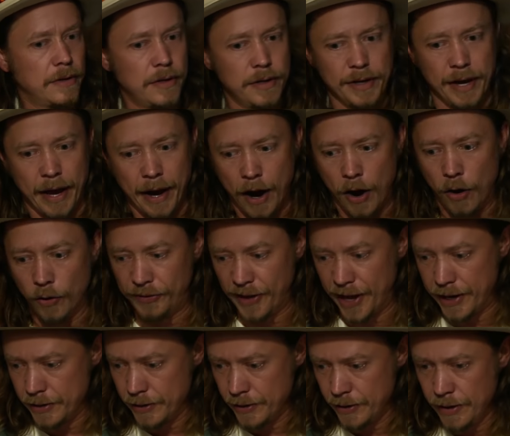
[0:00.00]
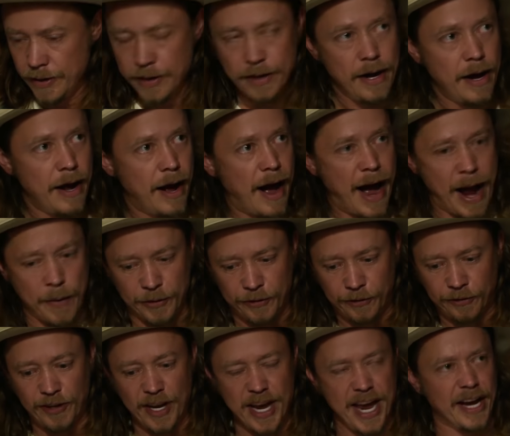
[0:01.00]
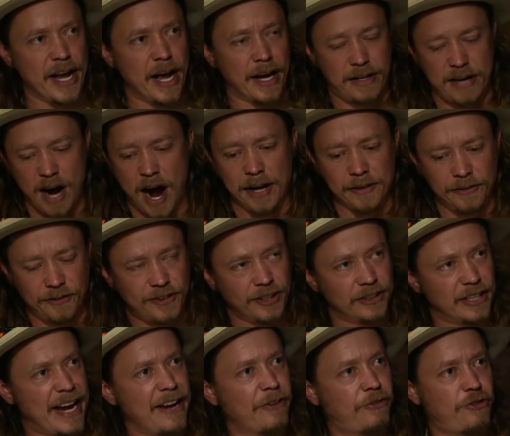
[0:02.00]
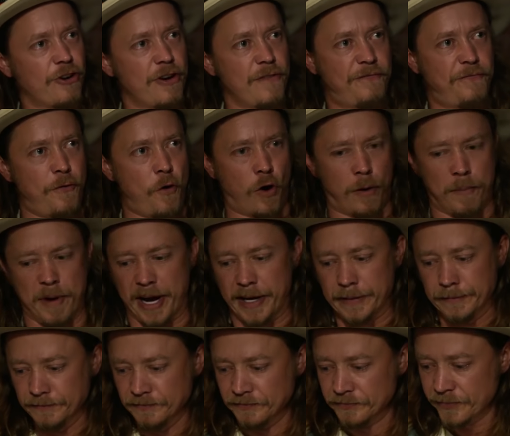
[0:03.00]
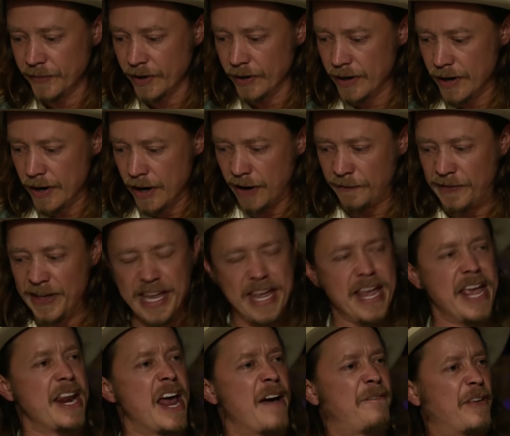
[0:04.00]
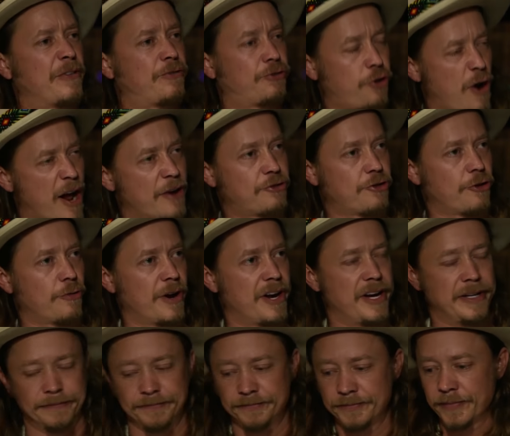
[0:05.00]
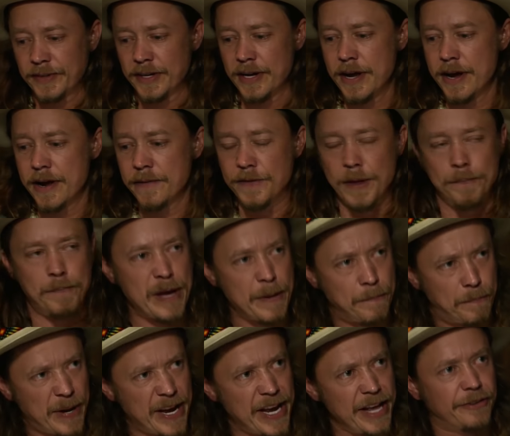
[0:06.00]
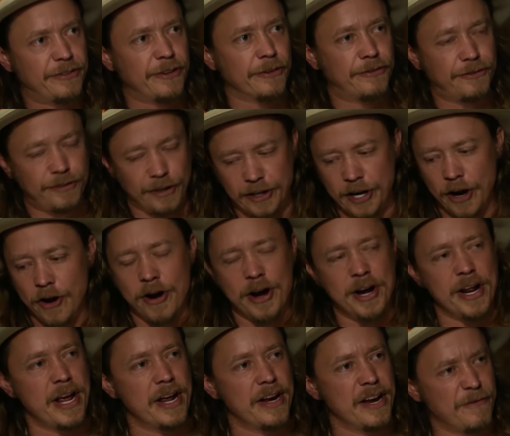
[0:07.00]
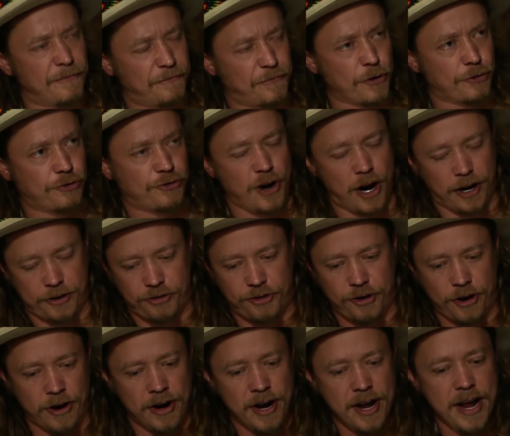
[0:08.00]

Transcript: That I was seeing a constellation forming of the ENF as treasury, the BPs as security and infrastructure,